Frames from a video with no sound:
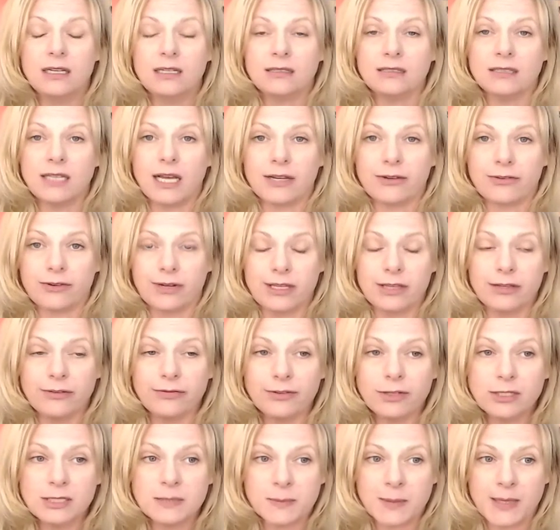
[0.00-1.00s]
lottery in the
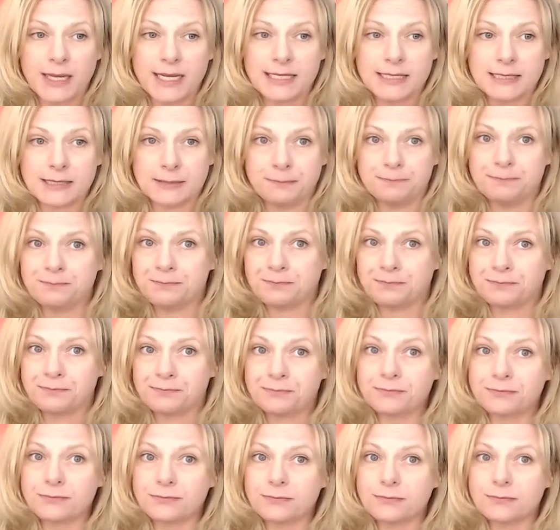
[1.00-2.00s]
first place.
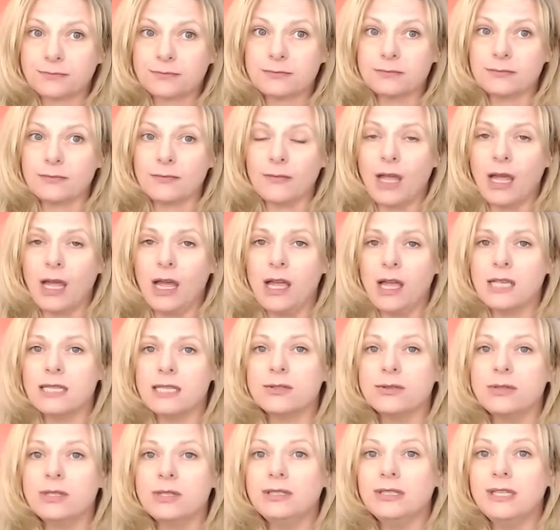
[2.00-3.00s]

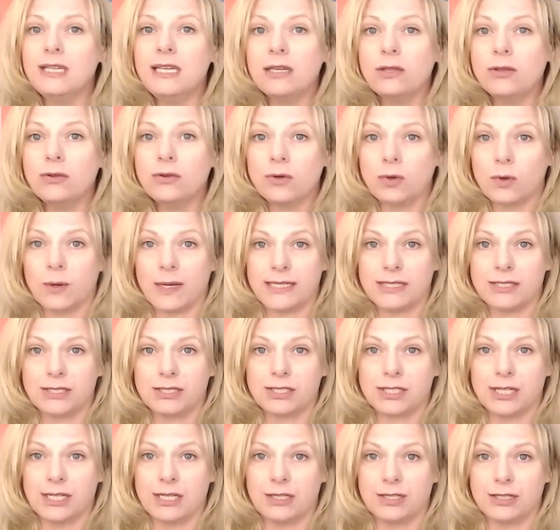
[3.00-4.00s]
So the legal
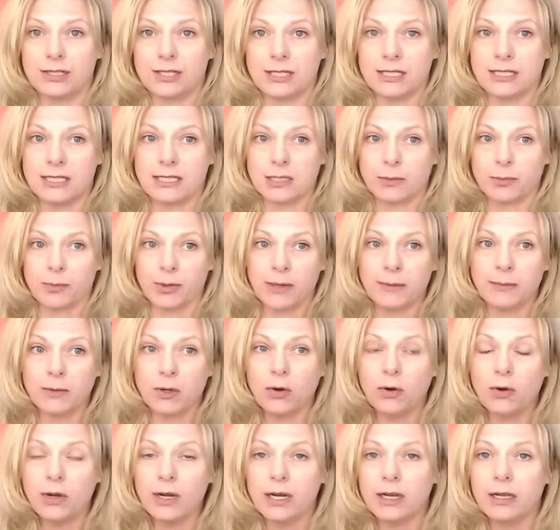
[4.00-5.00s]
question to the Supreme
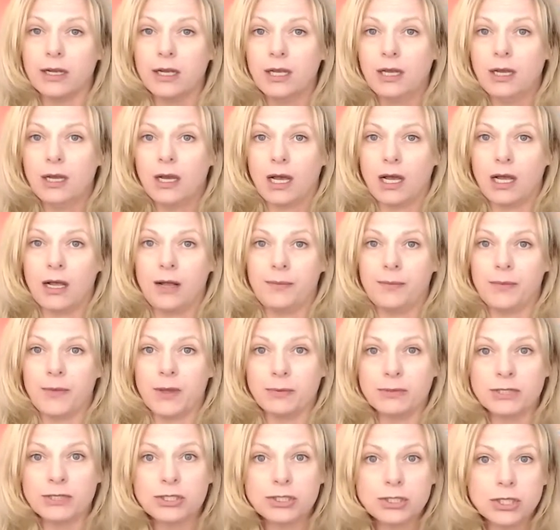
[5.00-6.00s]
Court, it
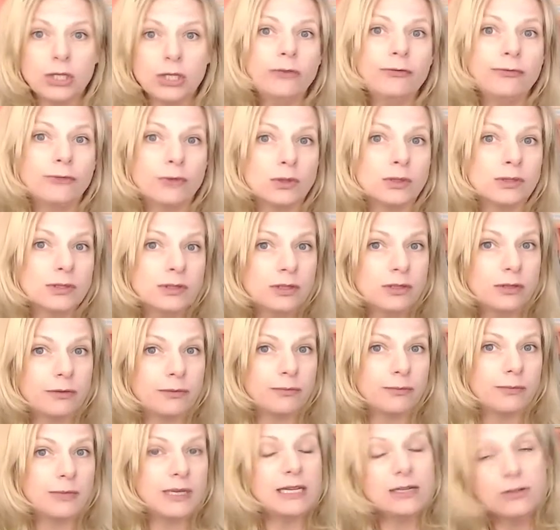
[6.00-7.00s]
was twofold. The
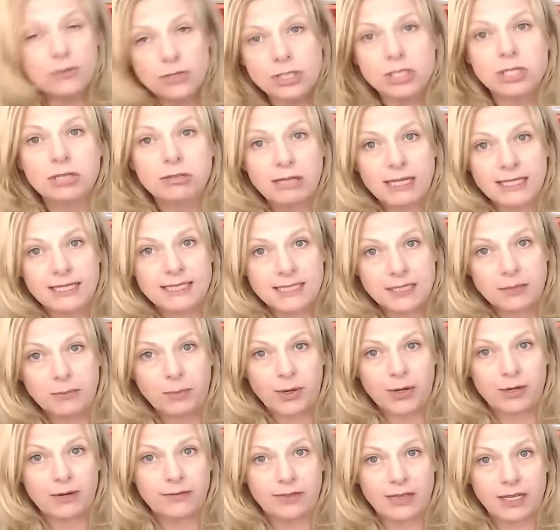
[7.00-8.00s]
interesting
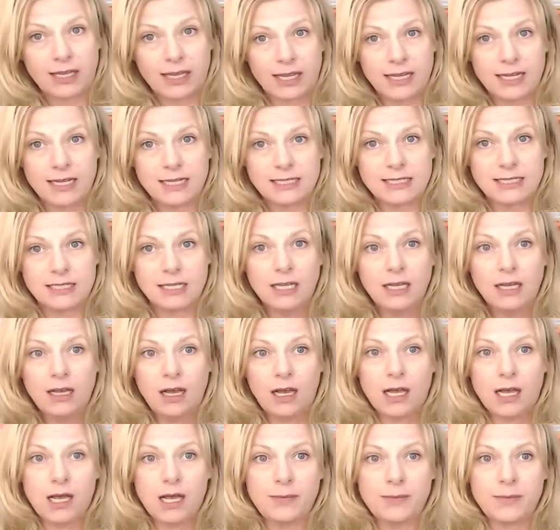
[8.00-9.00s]
part of the case
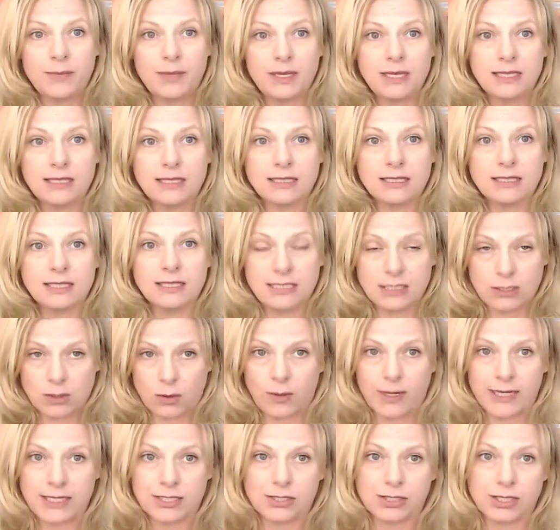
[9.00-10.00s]
is this
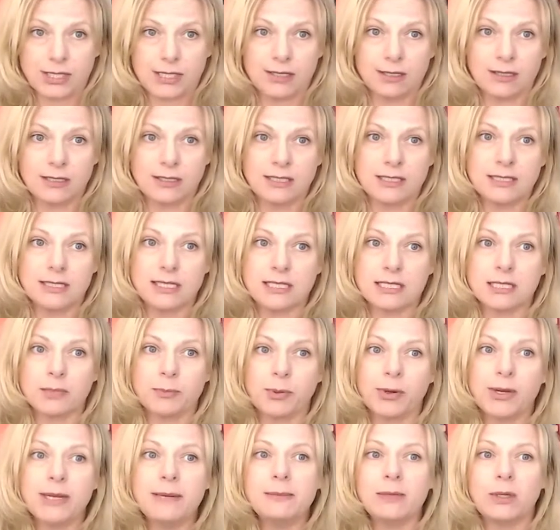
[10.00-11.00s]
question: does the
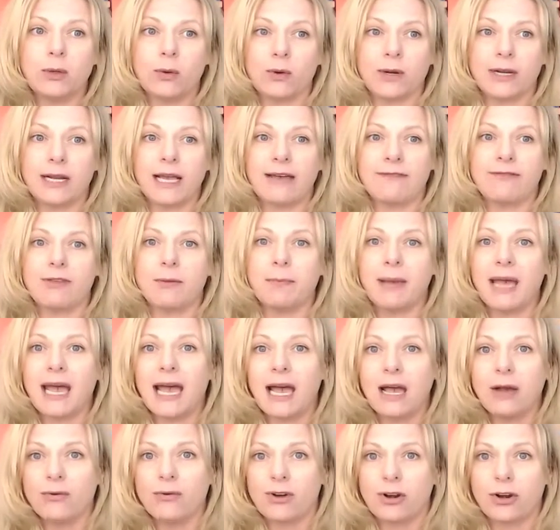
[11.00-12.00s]
Supreme Court have the
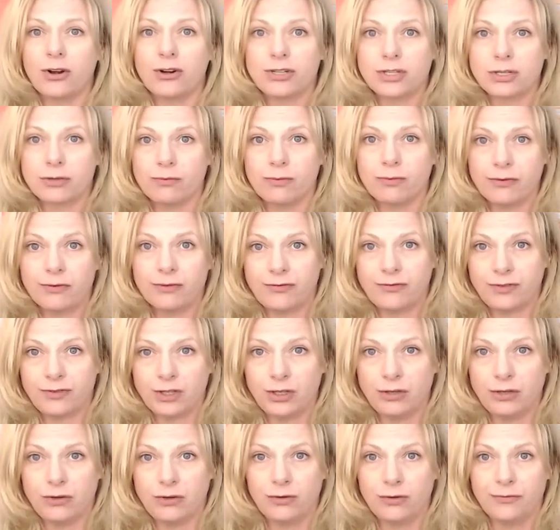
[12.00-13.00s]
power to
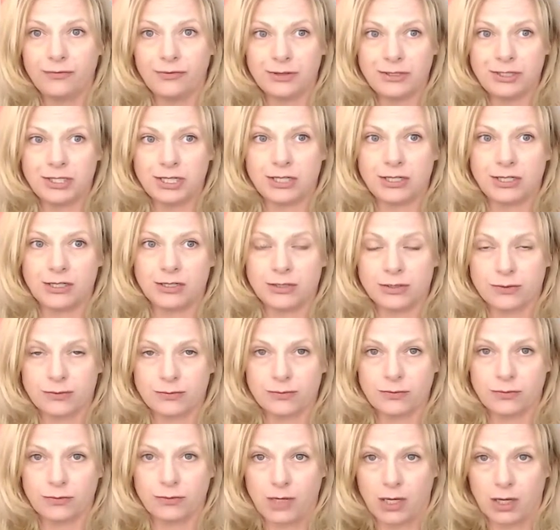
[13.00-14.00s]
review Virginia's
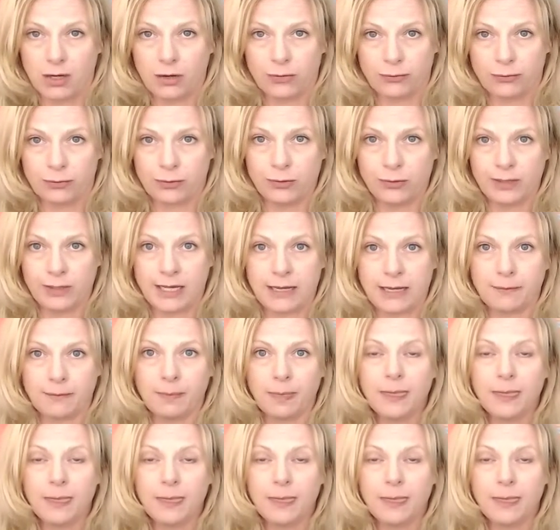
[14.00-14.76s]
ruling?